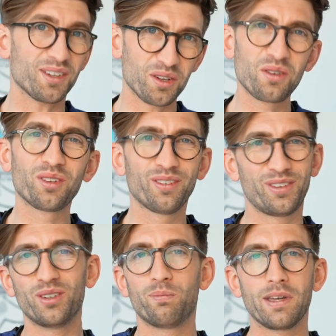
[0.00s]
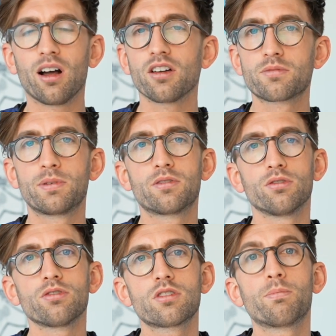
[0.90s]
Google for your big
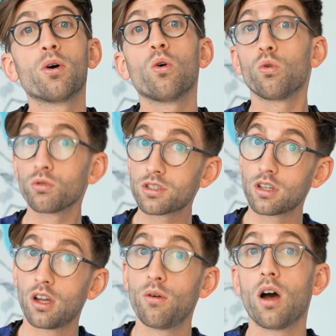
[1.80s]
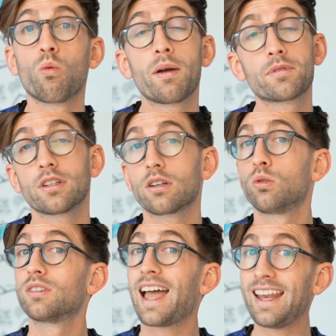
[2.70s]
hospitals, but also a website
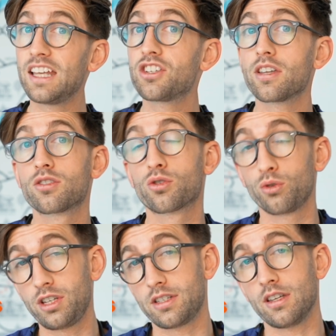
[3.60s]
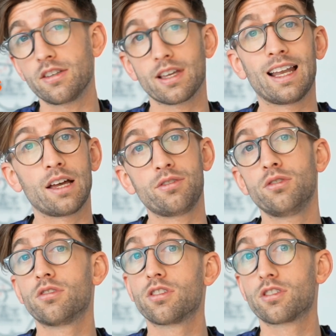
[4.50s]
called NHS Choices allows you to